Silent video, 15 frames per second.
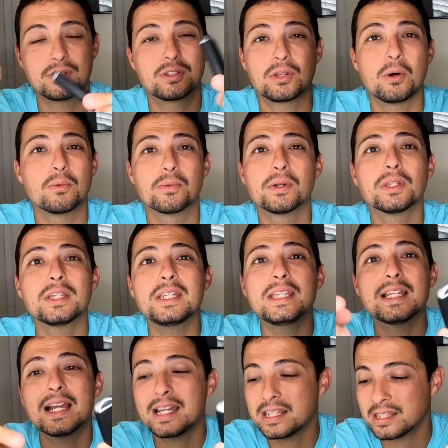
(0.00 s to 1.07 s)
don't really
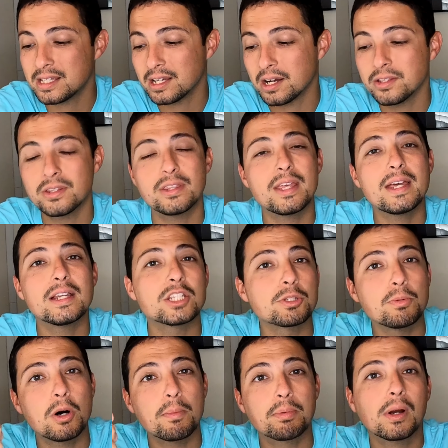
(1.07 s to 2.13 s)
need anything other than a
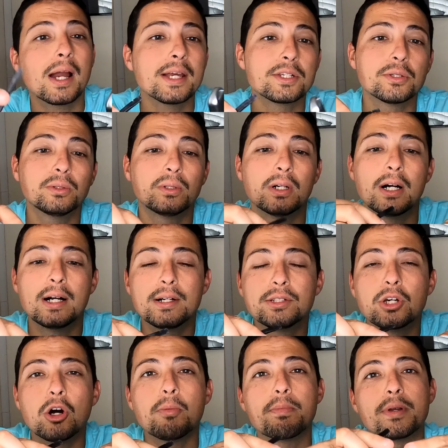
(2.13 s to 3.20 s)
small pry tool
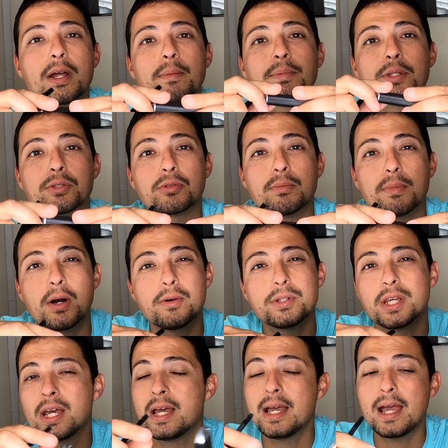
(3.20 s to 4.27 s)
to open up this remote
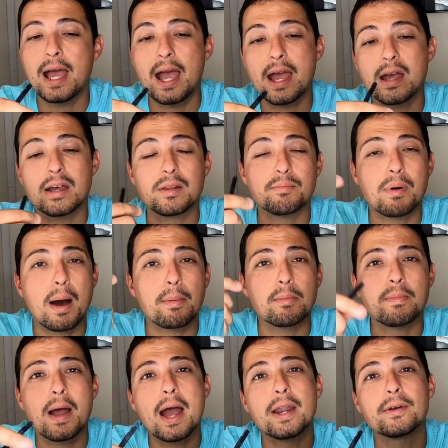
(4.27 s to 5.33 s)
and pop a
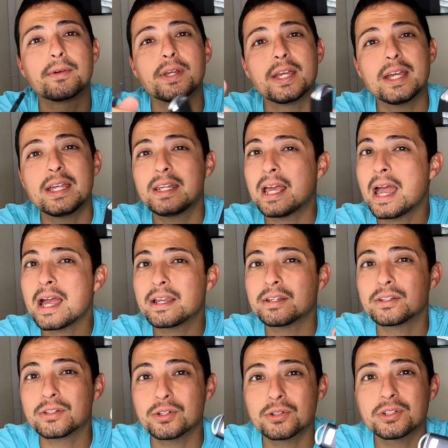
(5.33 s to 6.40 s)
battery in,
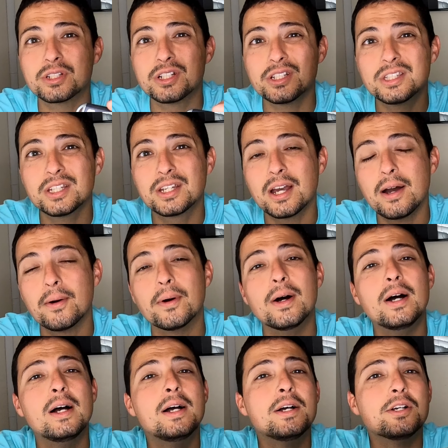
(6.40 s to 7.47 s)
and you're good to go.
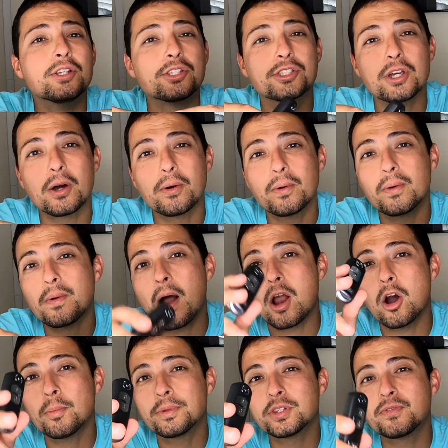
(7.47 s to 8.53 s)
So I
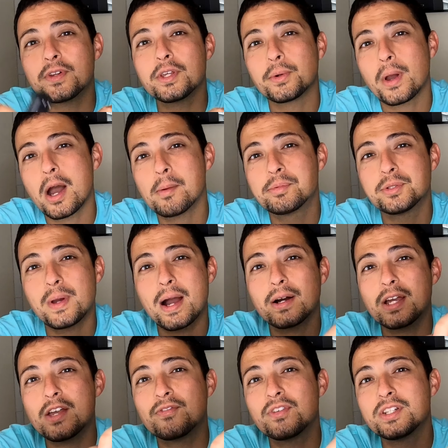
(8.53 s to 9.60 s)
hope this video helped you
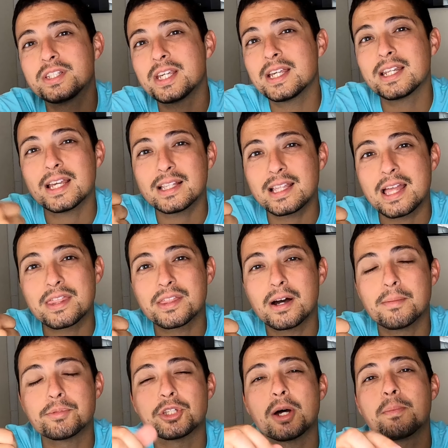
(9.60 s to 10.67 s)
out. If it did, hit that
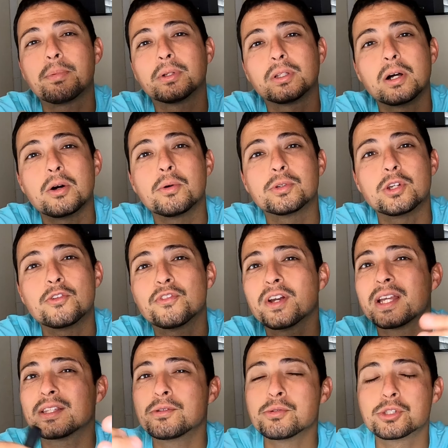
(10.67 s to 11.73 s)
thumbs up below. Don't
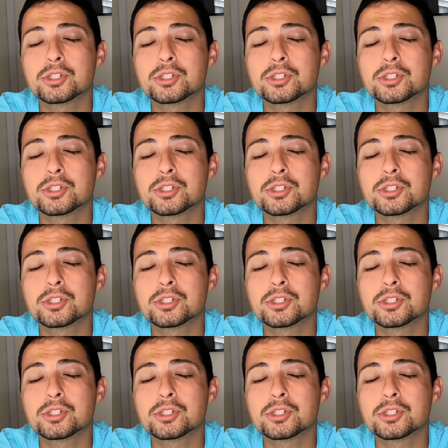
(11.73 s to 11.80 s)
forget to